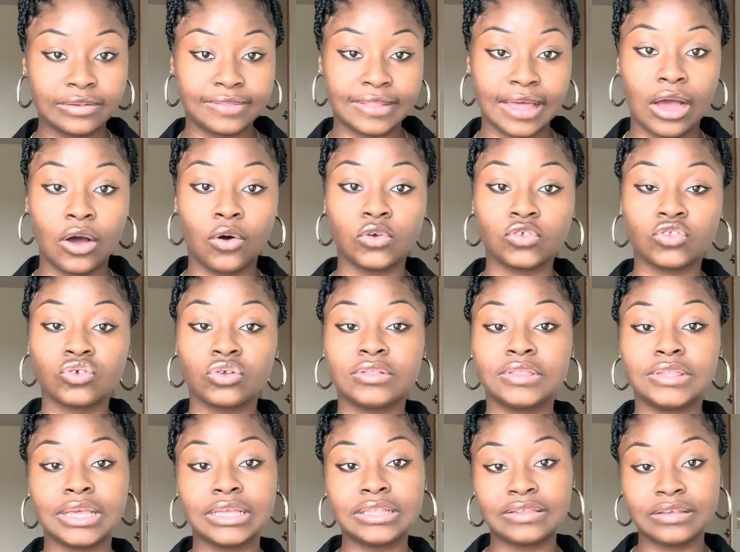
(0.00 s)
that also
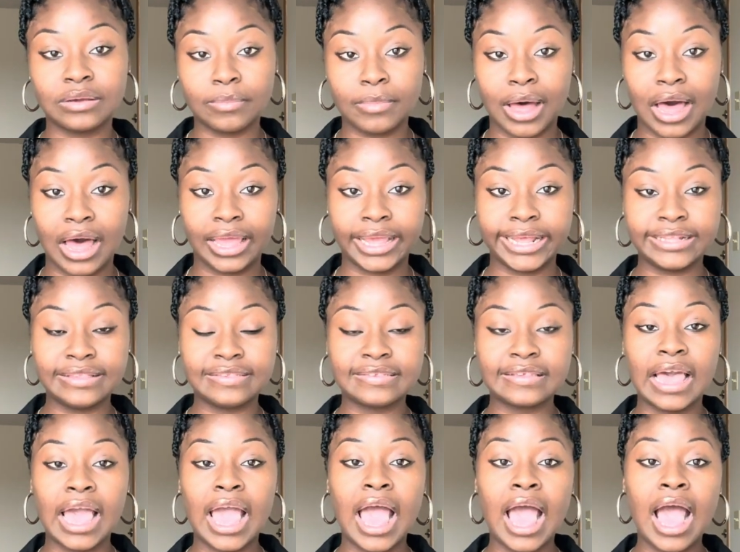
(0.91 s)
determines
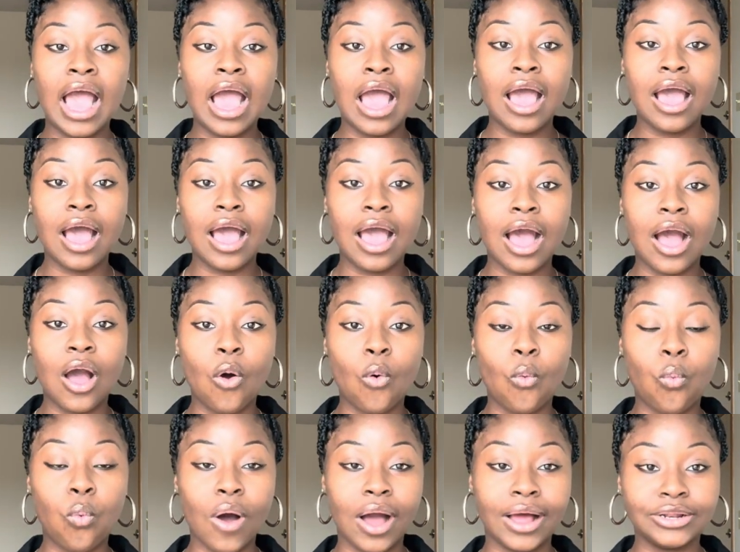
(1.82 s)

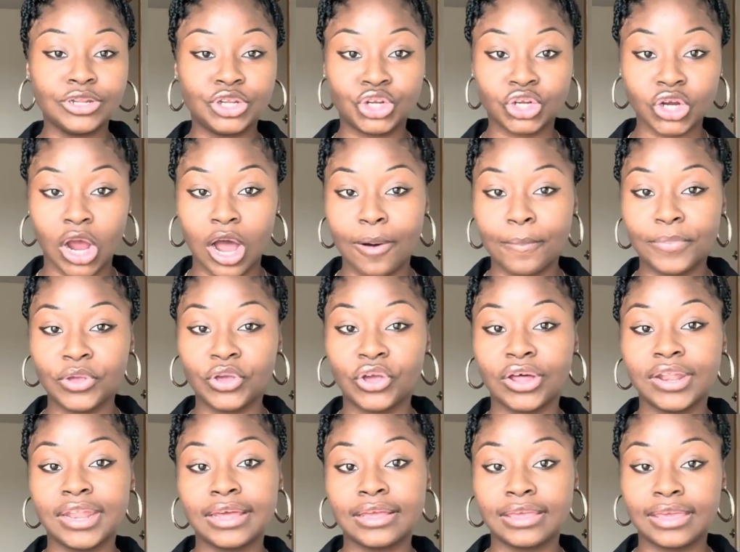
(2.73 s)
what job you're
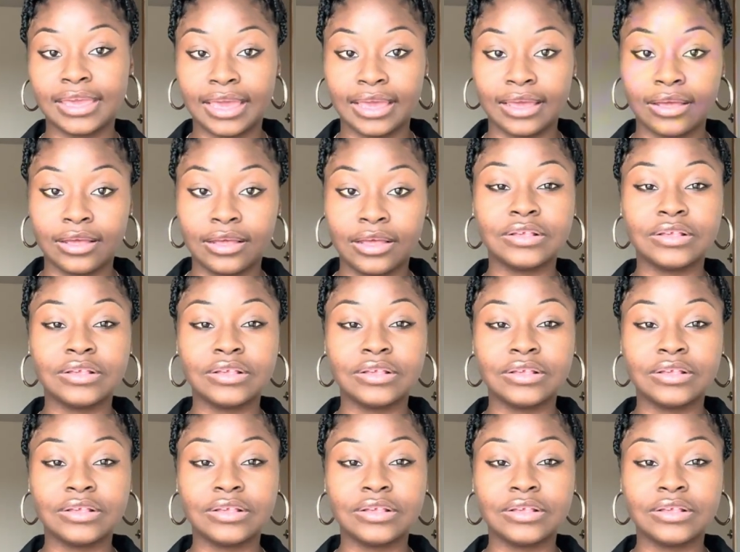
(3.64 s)
gonna get.